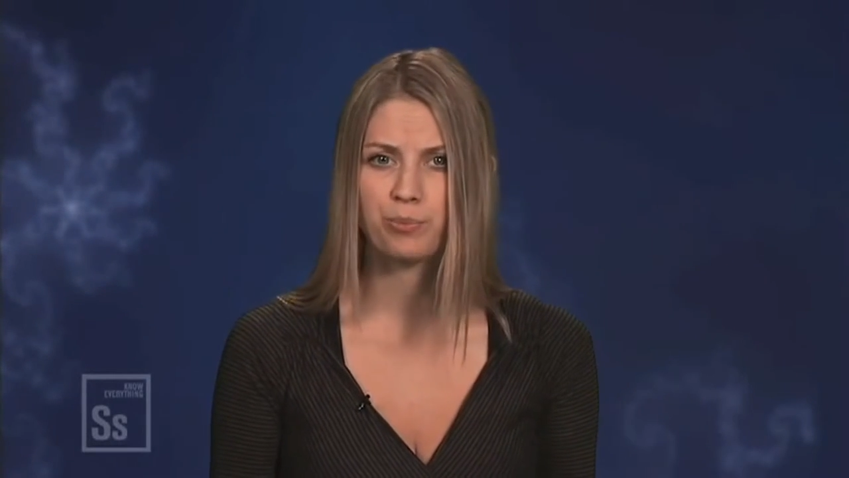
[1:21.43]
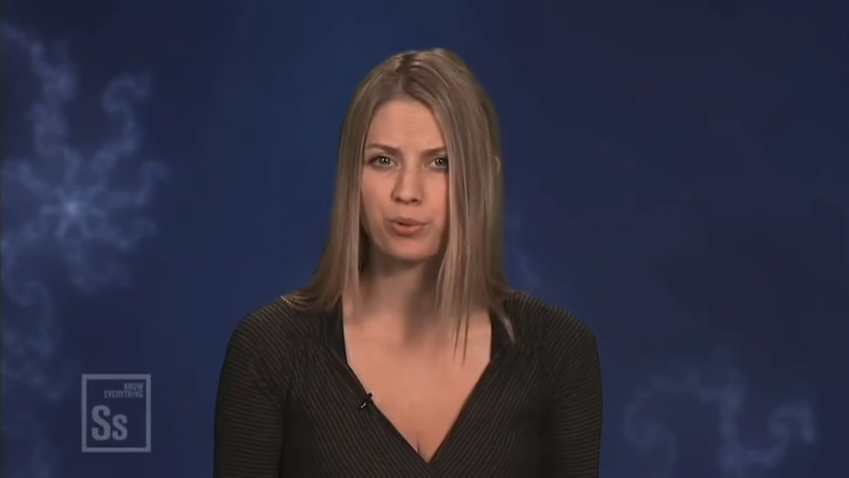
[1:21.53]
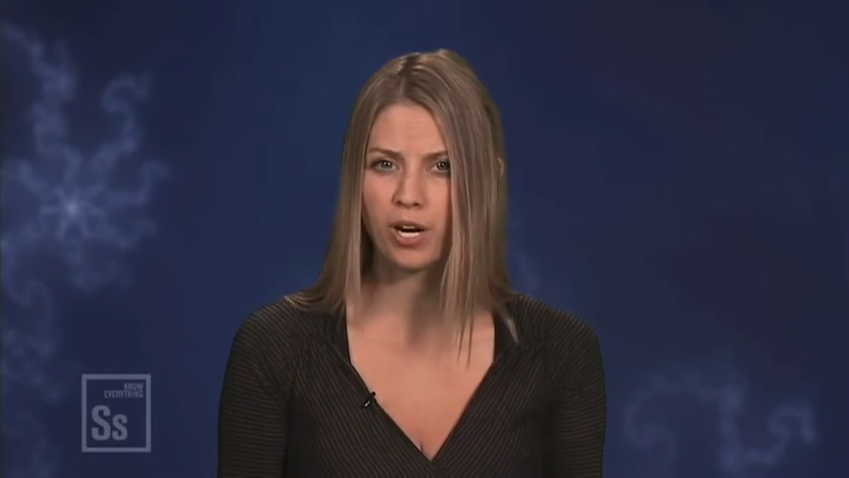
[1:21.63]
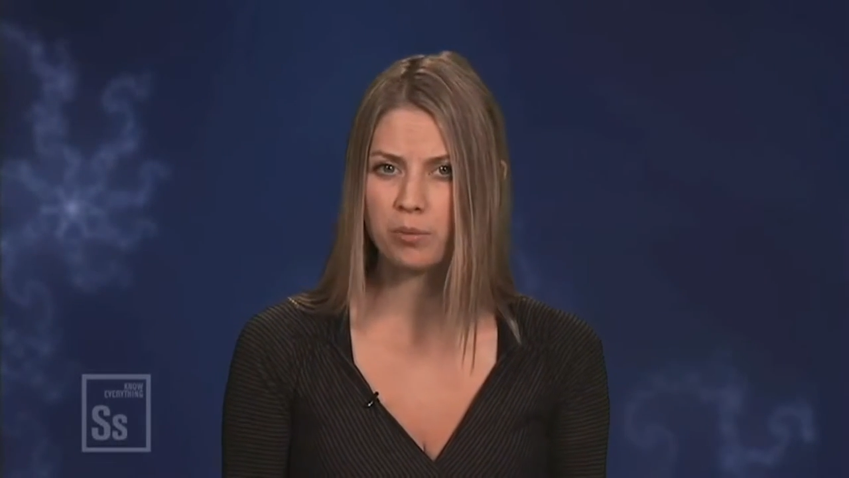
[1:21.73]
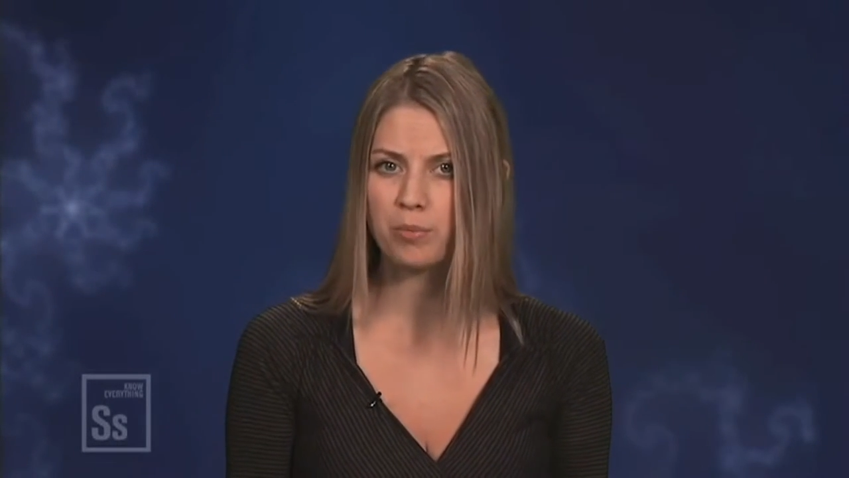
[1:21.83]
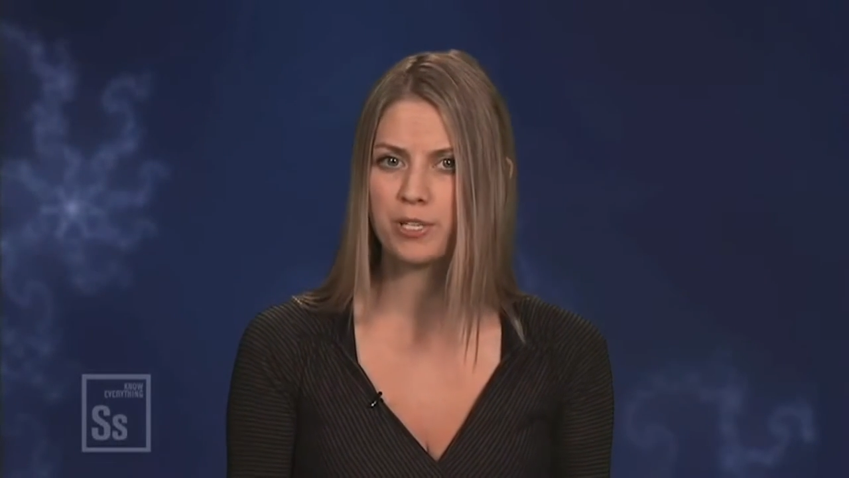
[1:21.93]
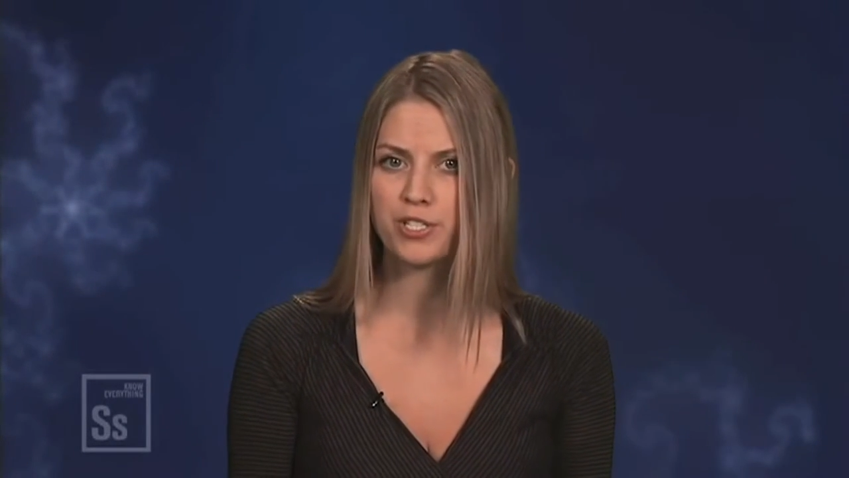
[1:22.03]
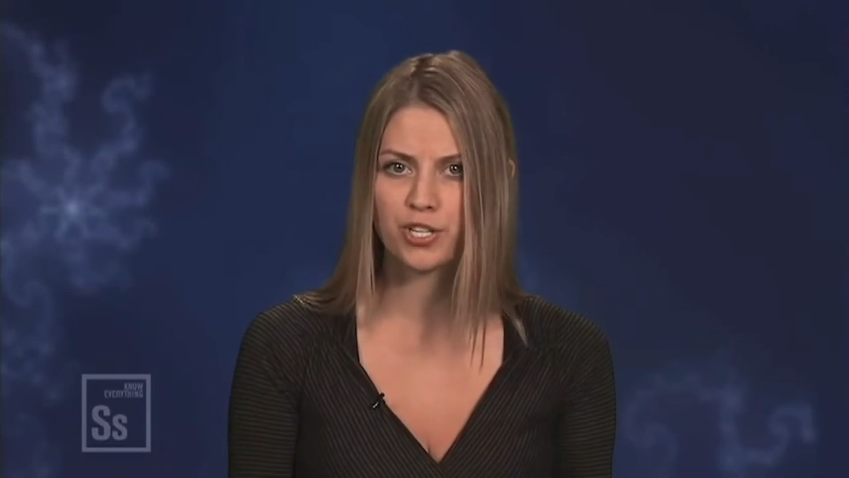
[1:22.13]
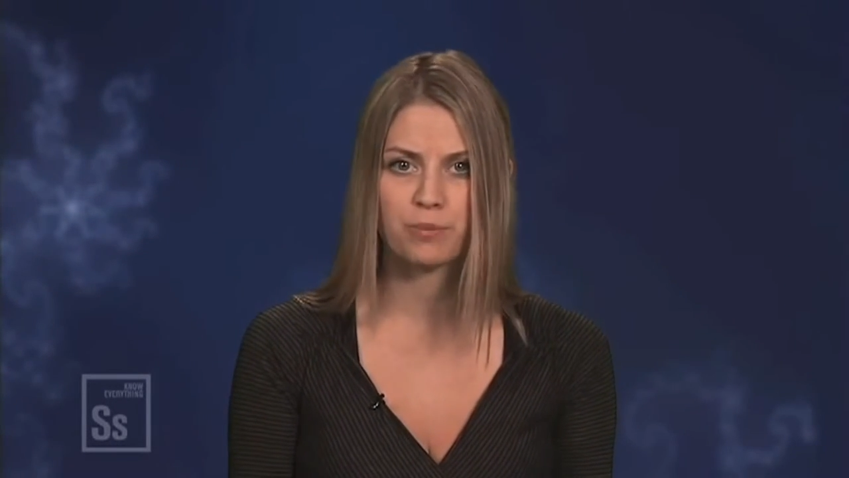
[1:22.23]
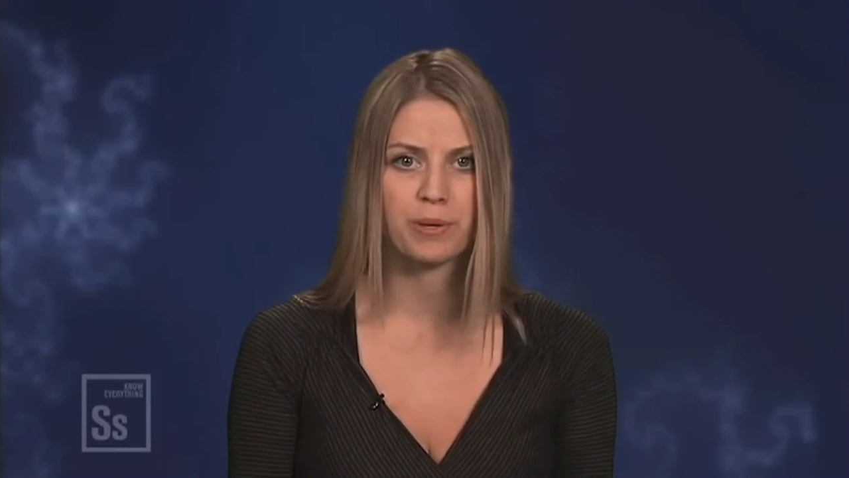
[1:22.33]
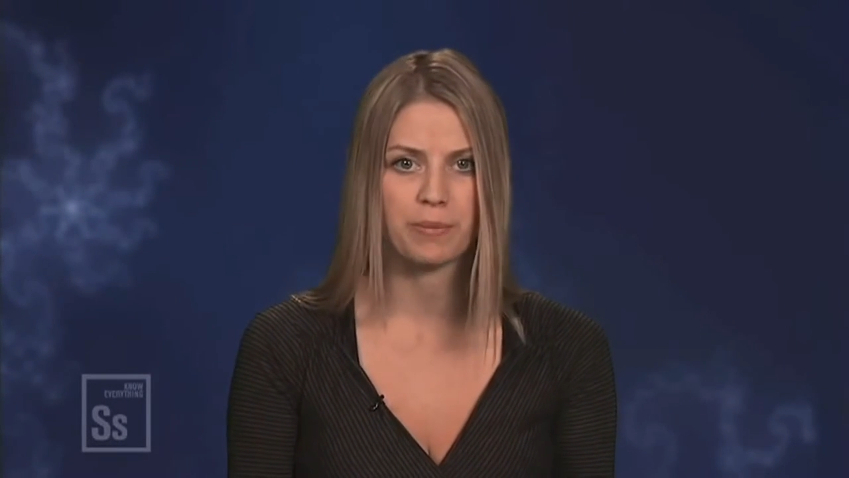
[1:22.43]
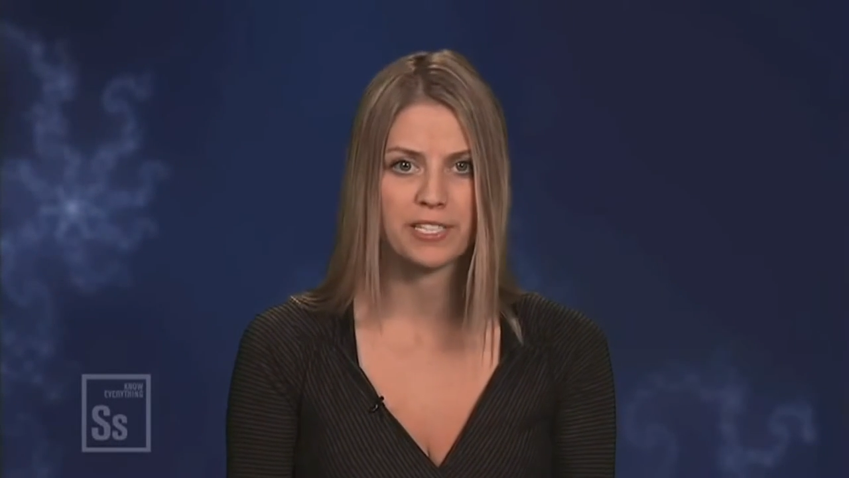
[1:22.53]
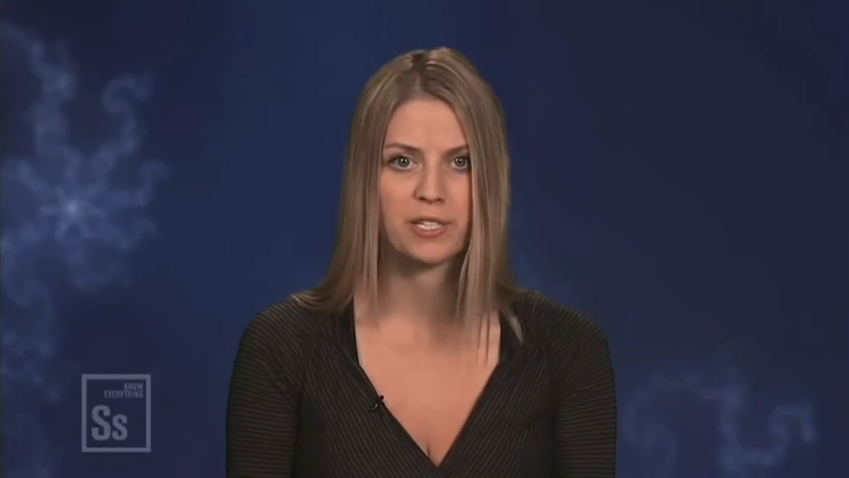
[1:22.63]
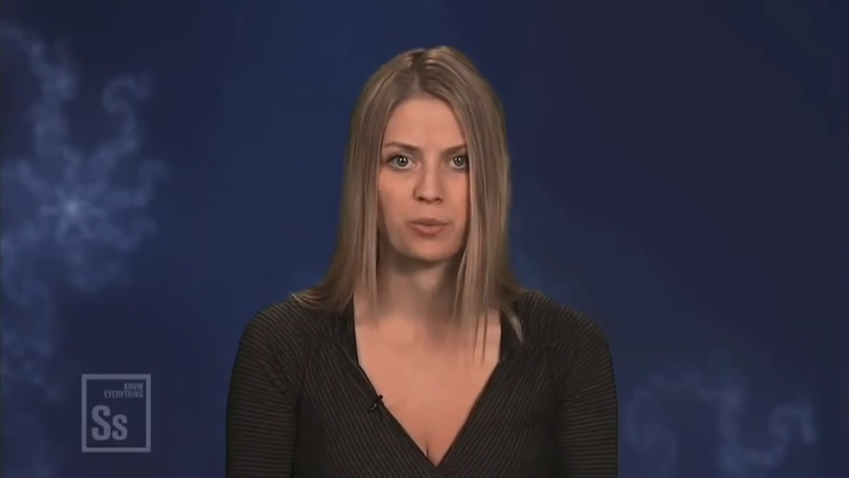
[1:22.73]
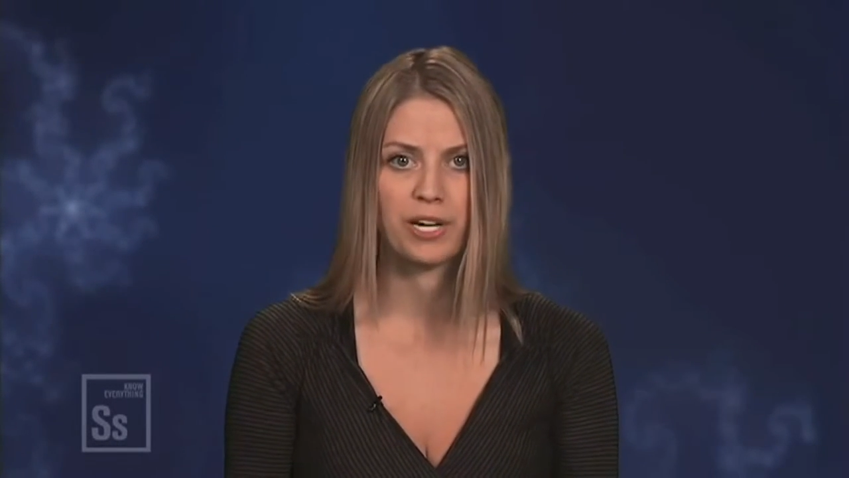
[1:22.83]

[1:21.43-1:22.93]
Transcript: probably shouldn't be messing